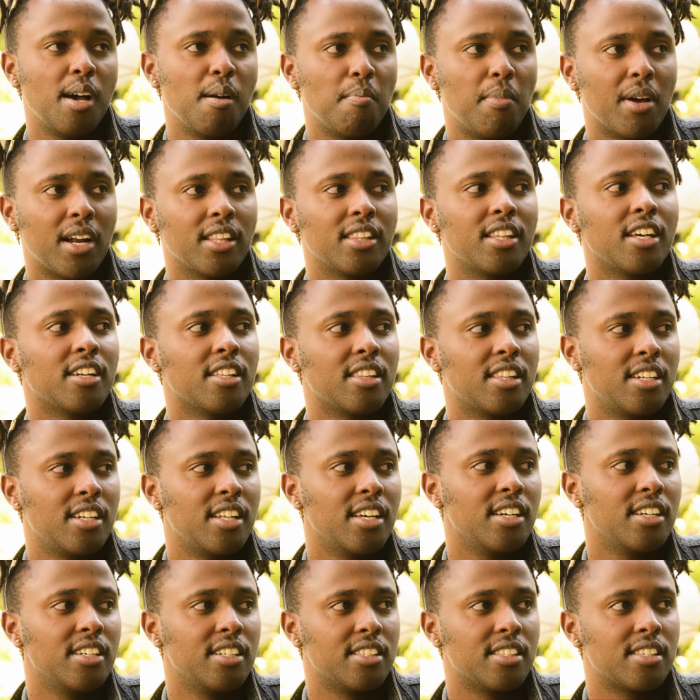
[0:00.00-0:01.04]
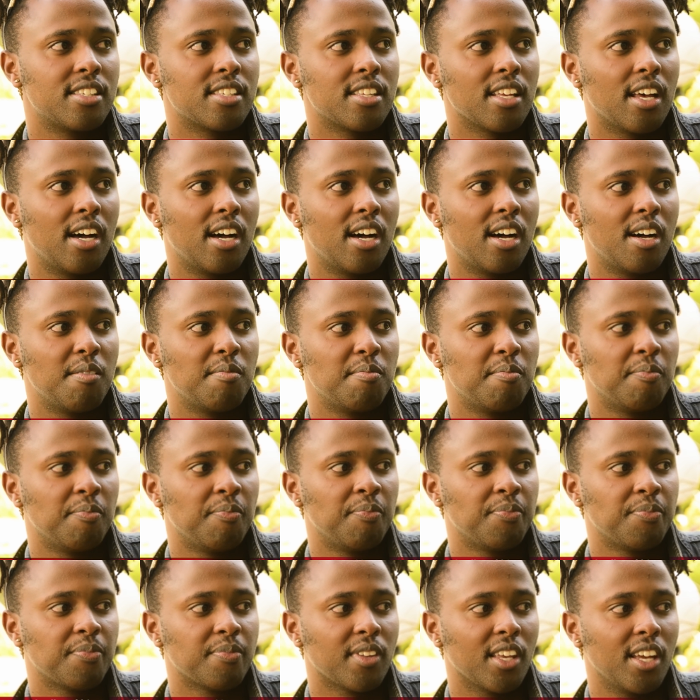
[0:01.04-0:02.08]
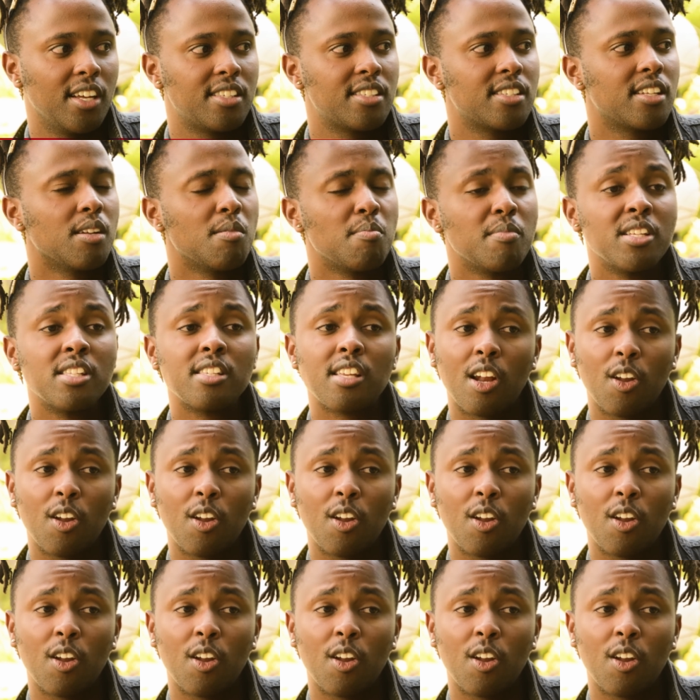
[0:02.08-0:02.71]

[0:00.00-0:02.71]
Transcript: But at the end of the day, it still means